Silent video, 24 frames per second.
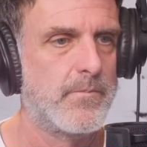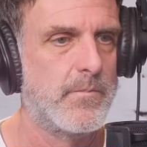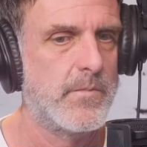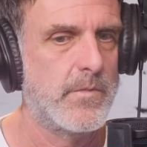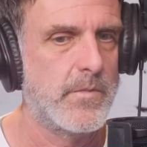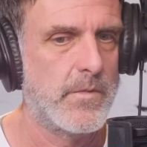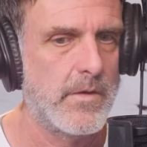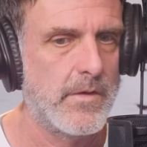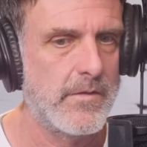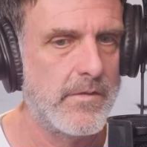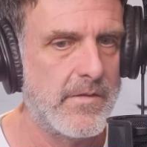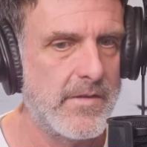
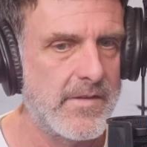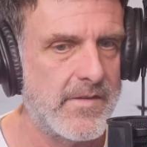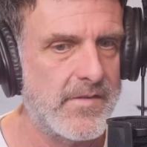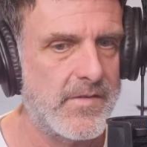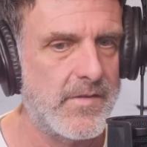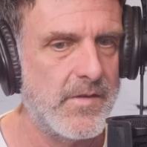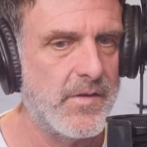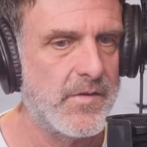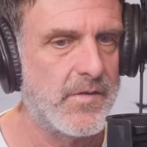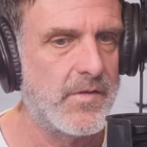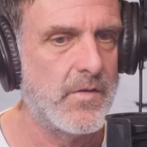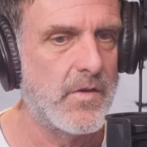This
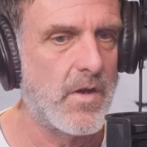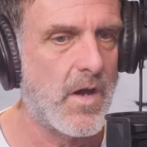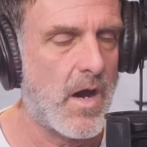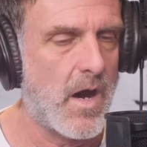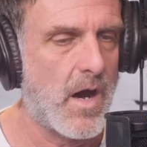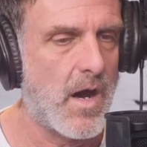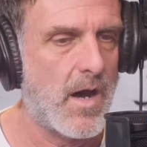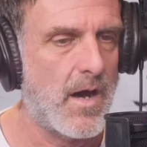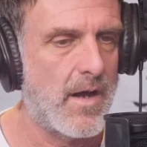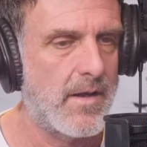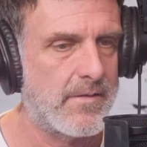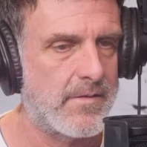is
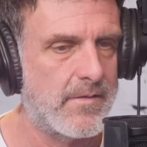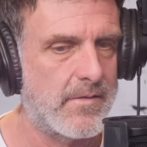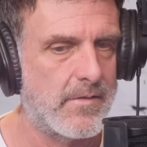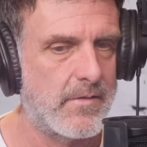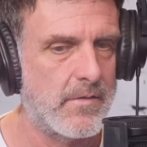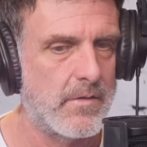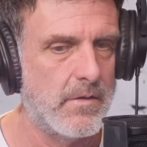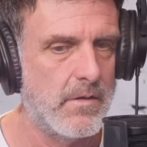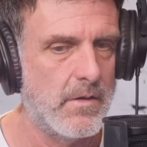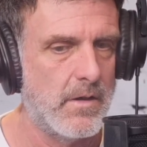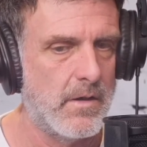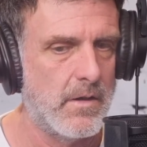
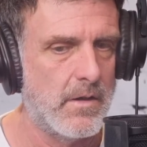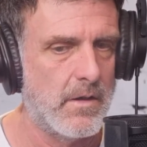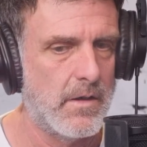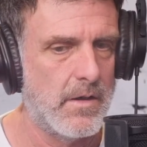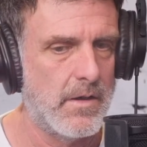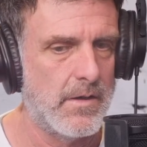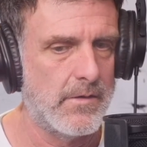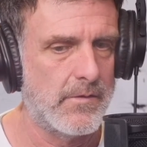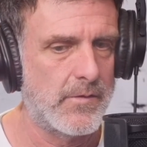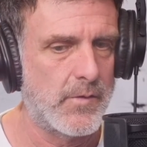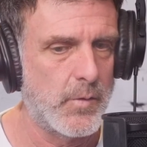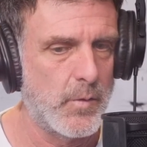not
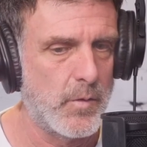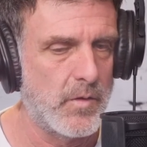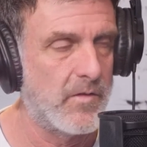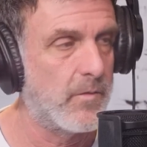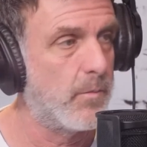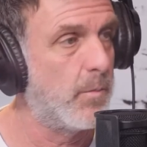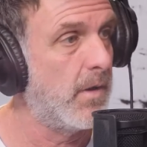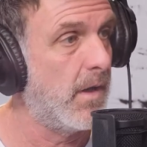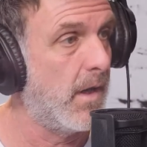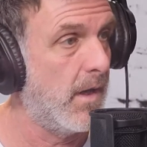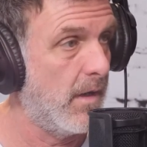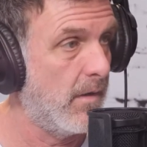
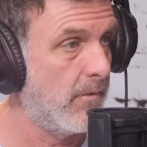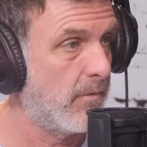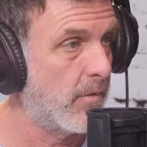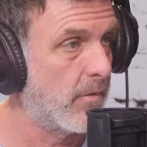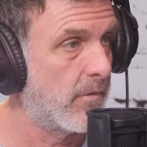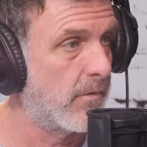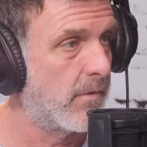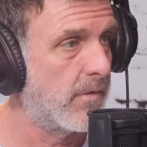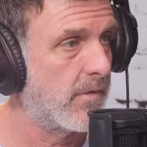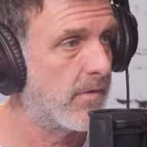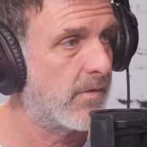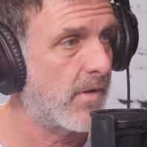intuitive behavior.
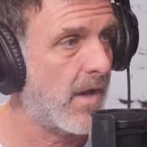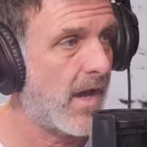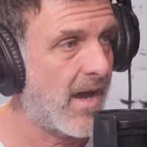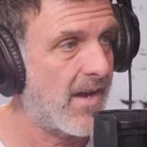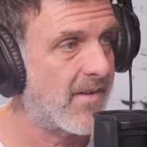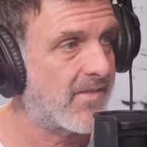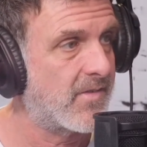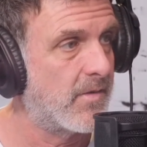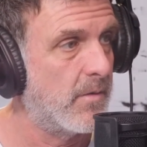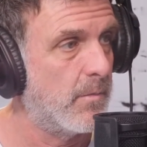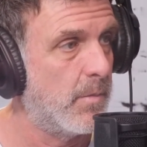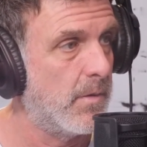This
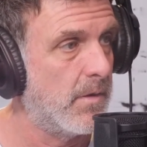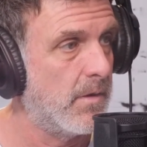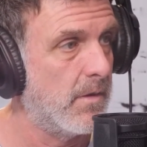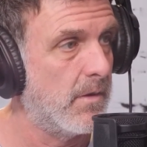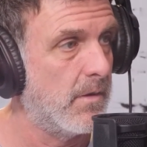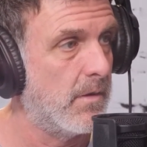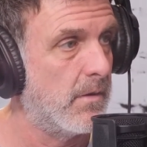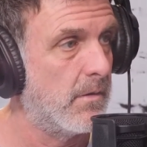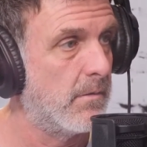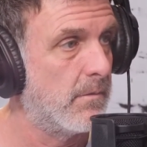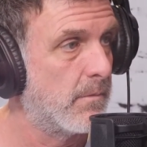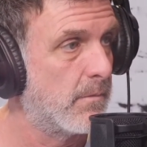has to
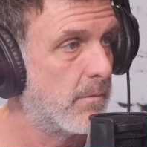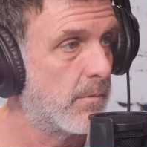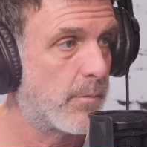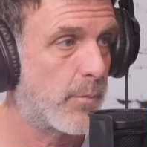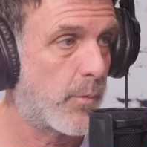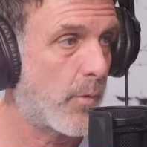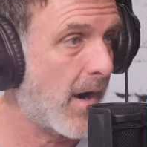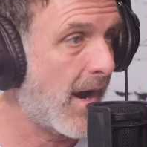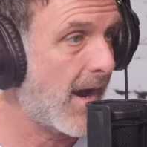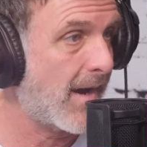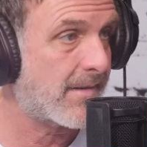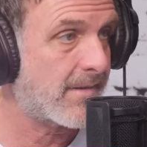be
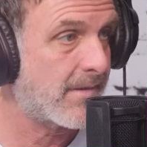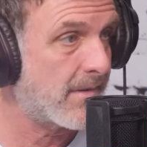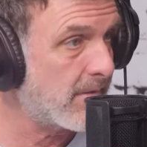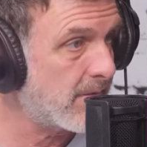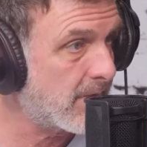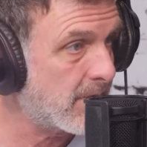practiced